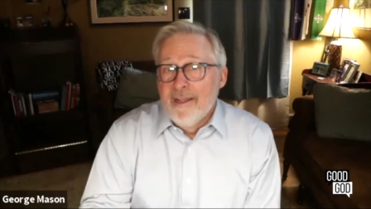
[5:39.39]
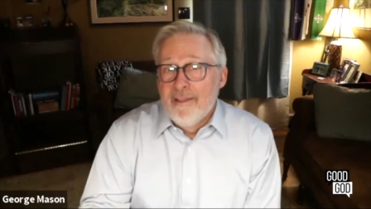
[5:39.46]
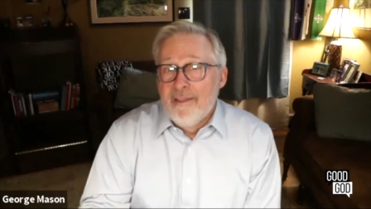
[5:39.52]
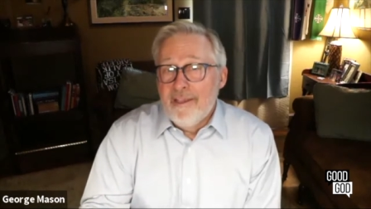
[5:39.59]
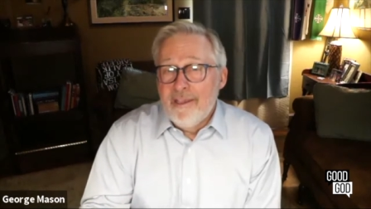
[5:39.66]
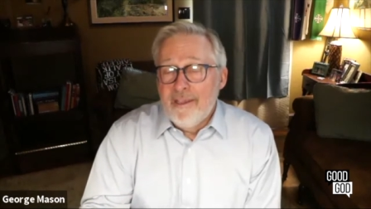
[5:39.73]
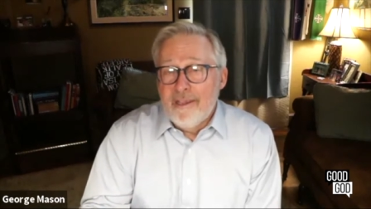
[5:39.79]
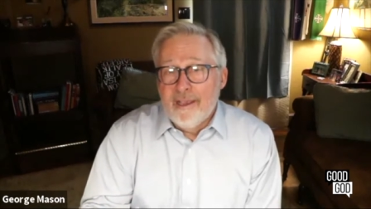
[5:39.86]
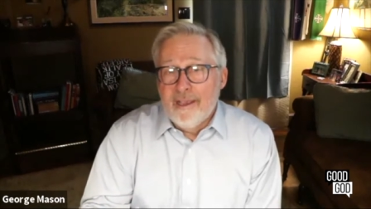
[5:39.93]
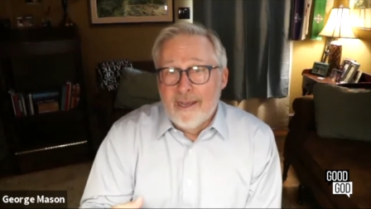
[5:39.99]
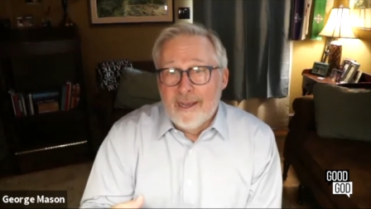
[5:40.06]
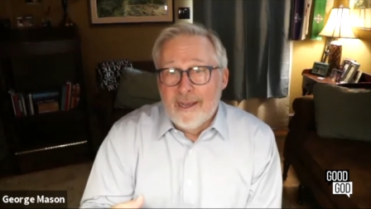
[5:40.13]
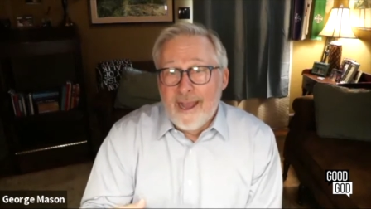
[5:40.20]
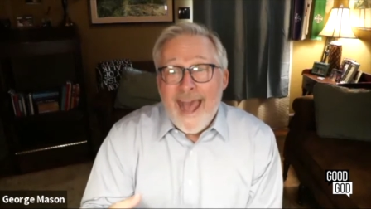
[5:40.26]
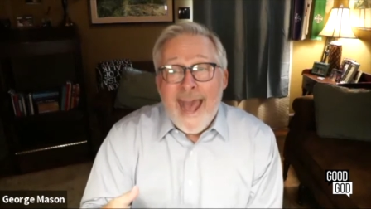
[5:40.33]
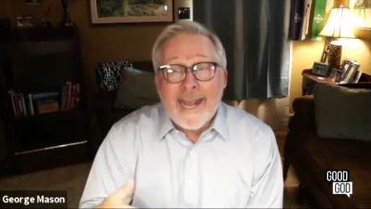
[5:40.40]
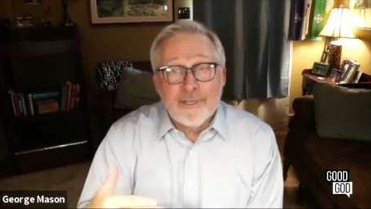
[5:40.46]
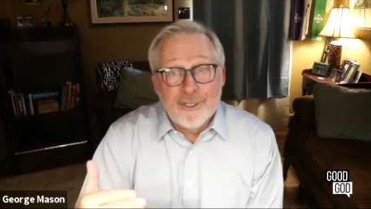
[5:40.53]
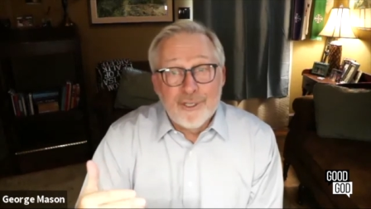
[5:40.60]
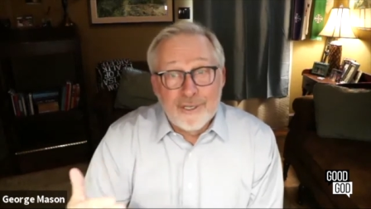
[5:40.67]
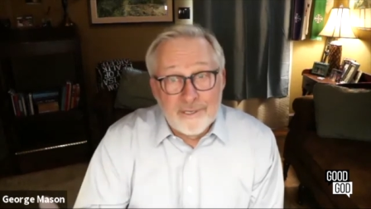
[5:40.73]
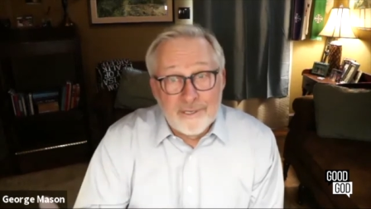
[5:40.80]
the
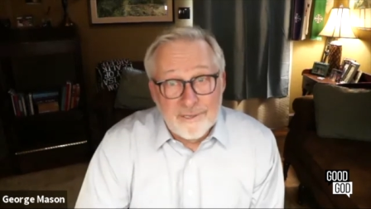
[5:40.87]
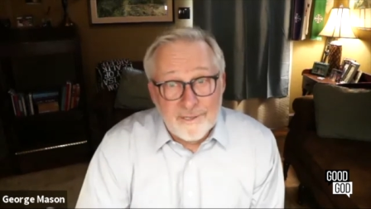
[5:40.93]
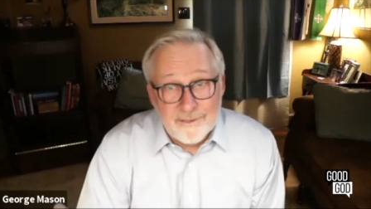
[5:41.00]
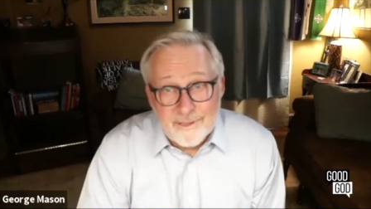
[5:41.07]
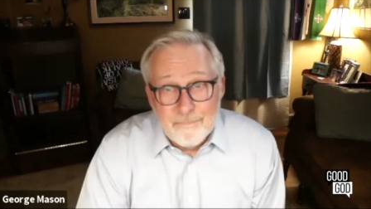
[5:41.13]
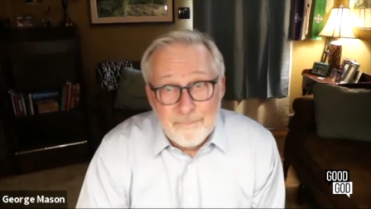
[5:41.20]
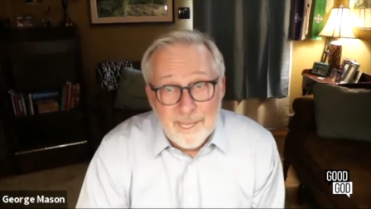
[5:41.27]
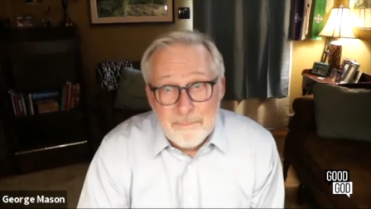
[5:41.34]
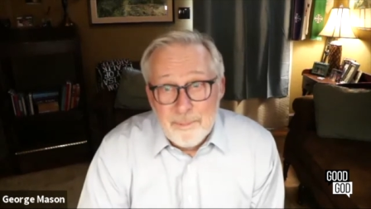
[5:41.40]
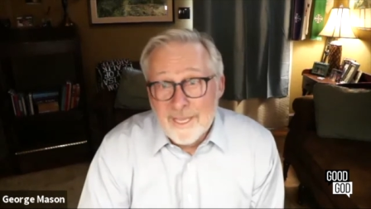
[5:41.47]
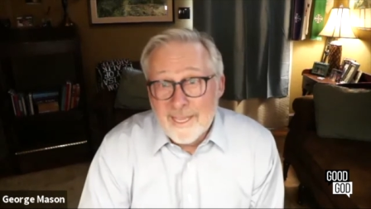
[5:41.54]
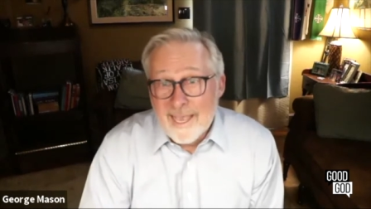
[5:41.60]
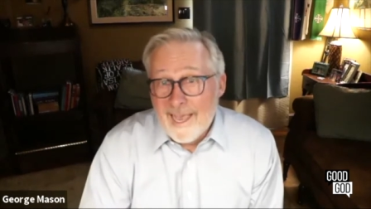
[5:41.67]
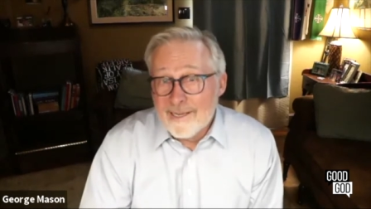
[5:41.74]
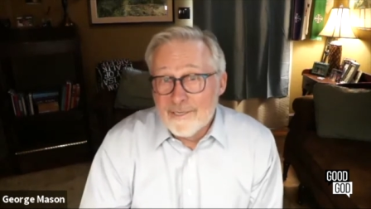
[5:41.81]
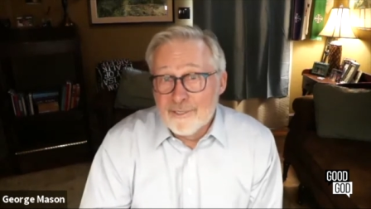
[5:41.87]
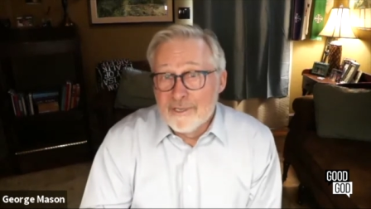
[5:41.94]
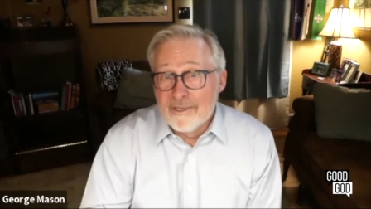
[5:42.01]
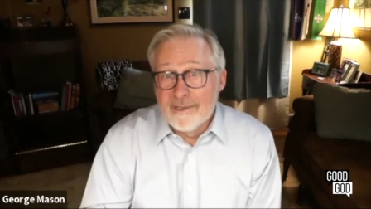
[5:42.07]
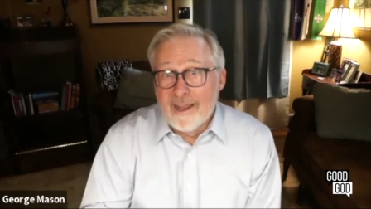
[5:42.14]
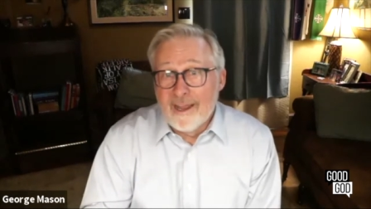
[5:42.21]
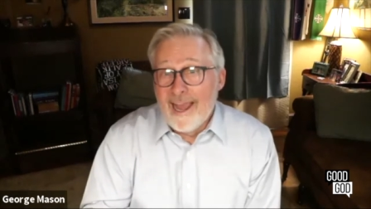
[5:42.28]
action, the public
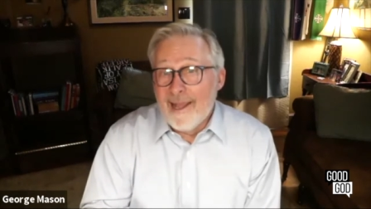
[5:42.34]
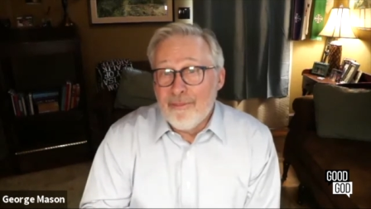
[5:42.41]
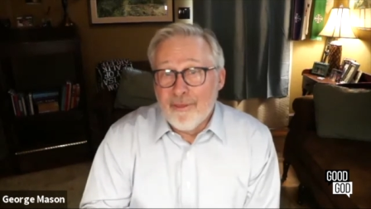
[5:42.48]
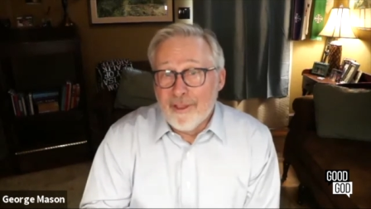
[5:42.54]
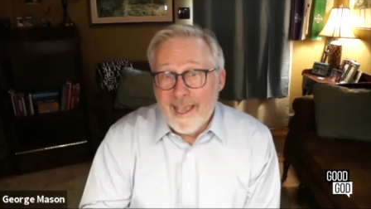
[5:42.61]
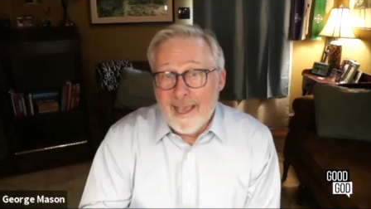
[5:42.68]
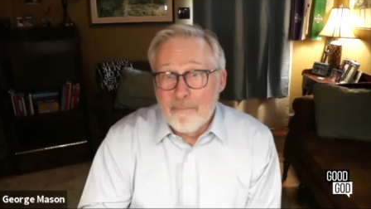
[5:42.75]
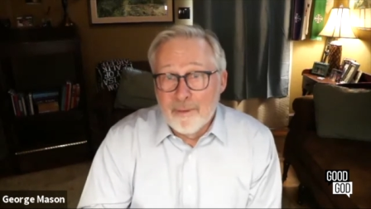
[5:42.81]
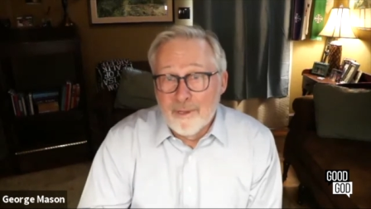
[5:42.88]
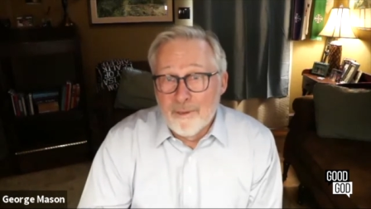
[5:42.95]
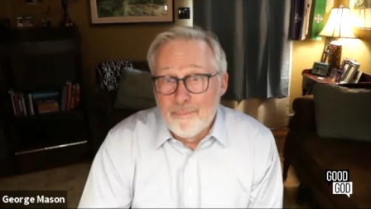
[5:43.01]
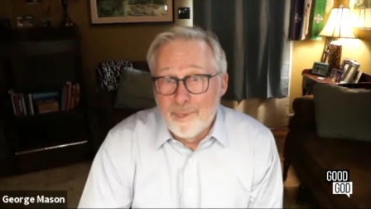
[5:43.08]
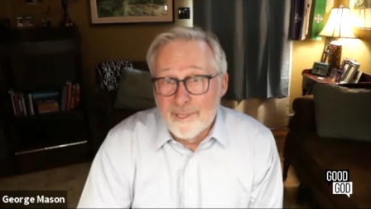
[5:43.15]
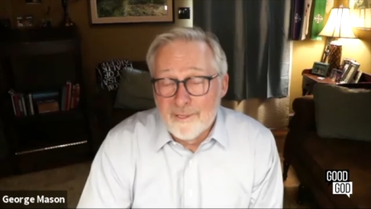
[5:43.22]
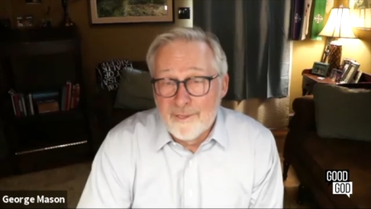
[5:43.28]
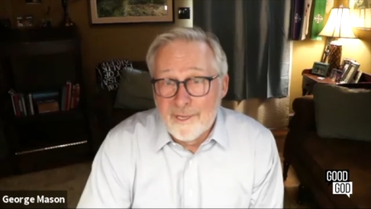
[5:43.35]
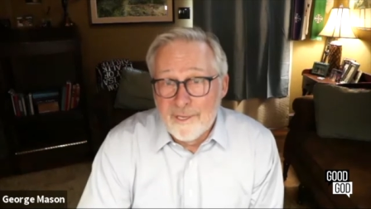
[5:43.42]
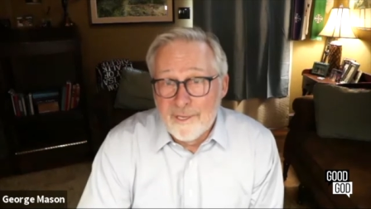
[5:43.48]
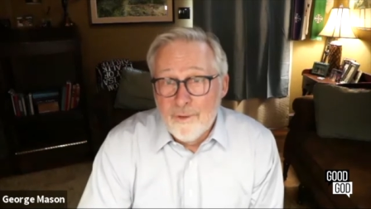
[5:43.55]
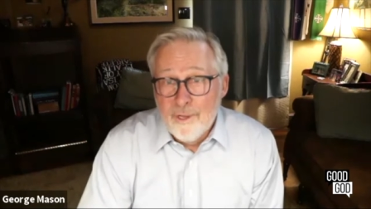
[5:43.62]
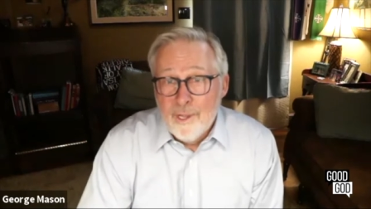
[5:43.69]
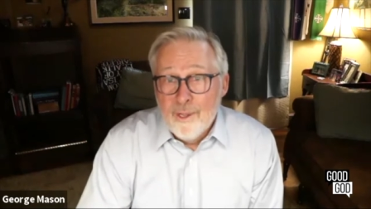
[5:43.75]
action at the Capitol
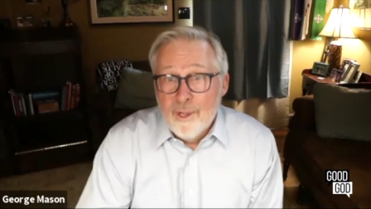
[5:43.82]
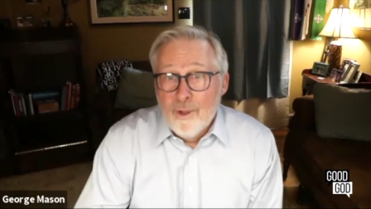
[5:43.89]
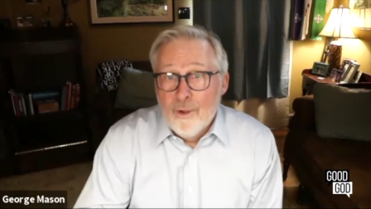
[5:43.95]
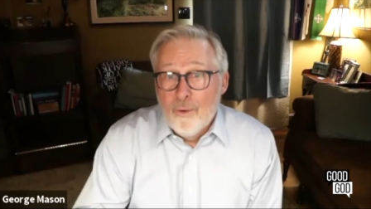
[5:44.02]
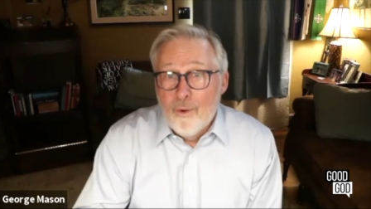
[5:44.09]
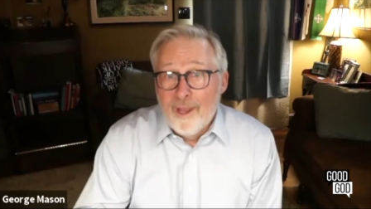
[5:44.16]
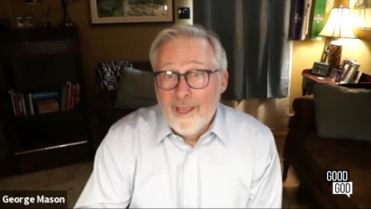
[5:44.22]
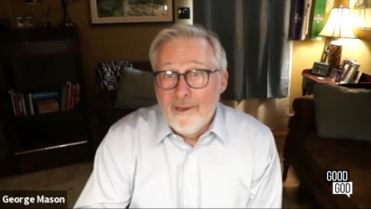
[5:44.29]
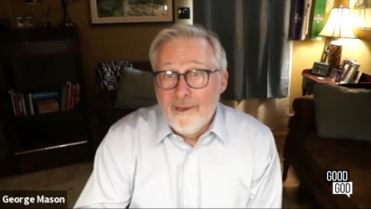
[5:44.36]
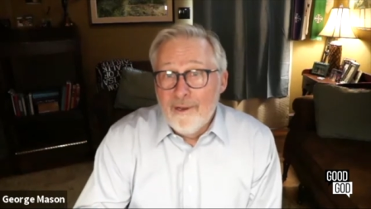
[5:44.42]
building when